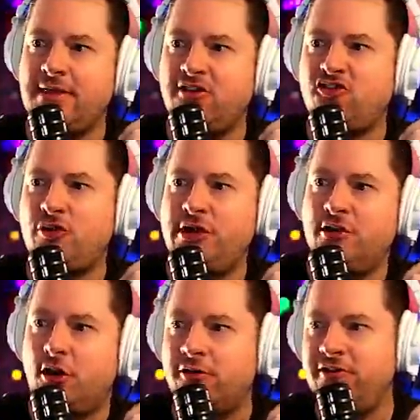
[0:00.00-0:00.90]
that treated
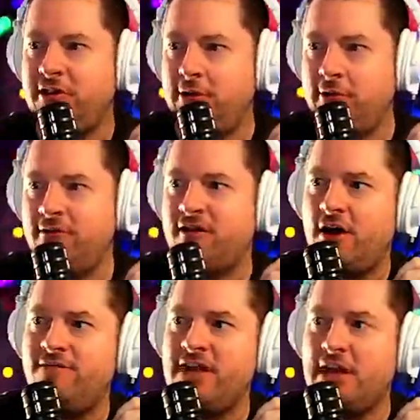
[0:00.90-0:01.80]
all tiers
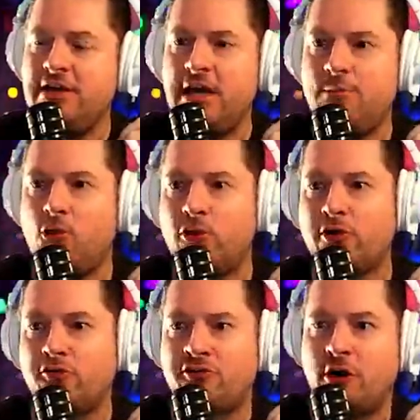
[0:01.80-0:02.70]
of the in-game
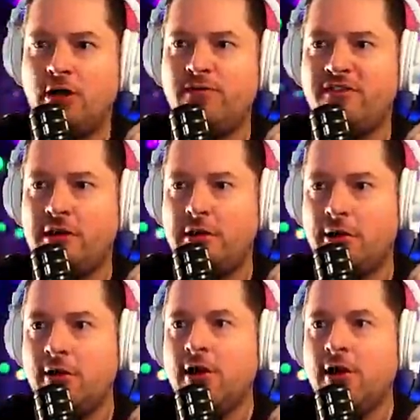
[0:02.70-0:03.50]
horticulture harvesting gear